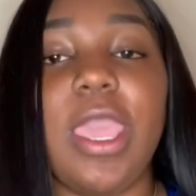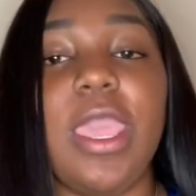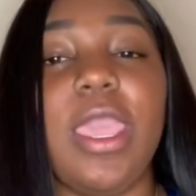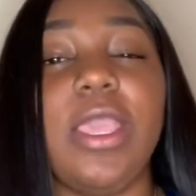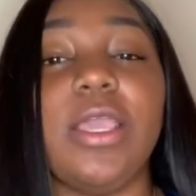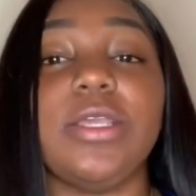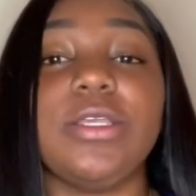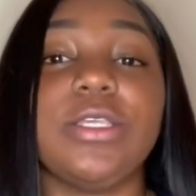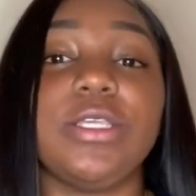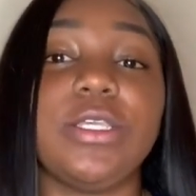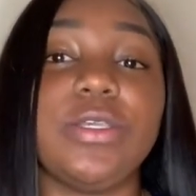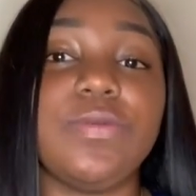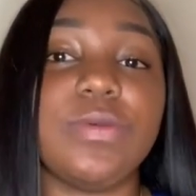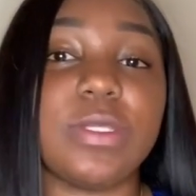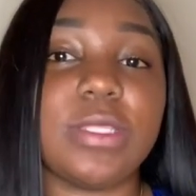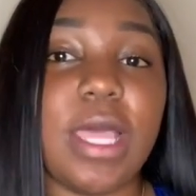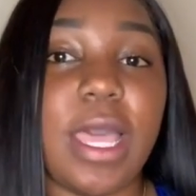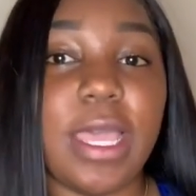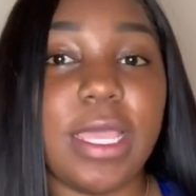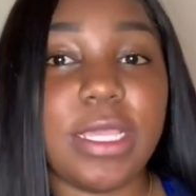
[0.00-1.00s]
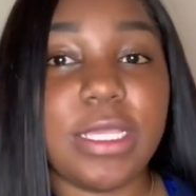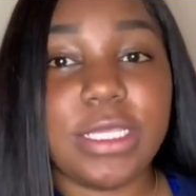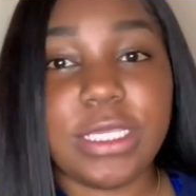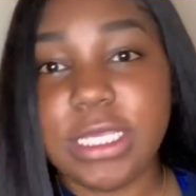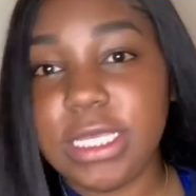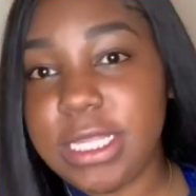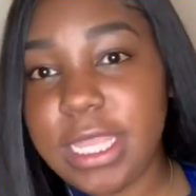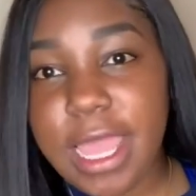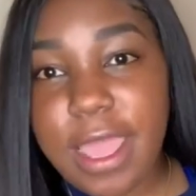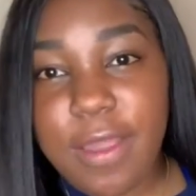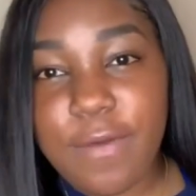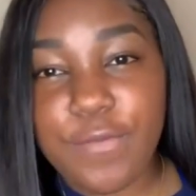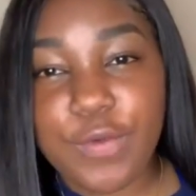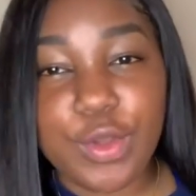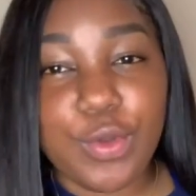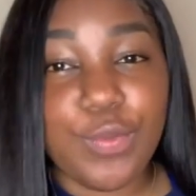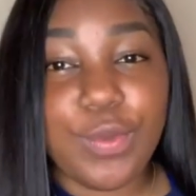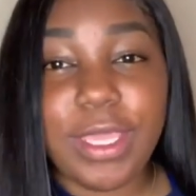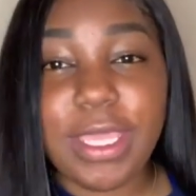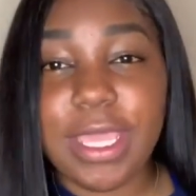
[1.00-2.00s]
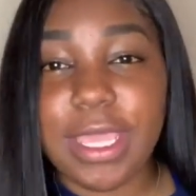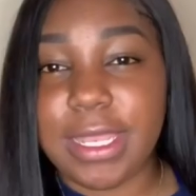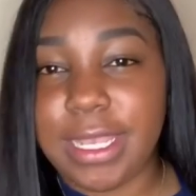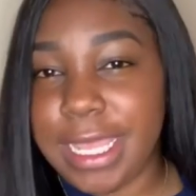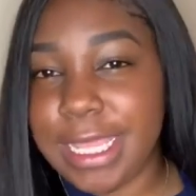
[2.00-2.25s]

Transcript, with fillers: and she was like, is she down for the weekend?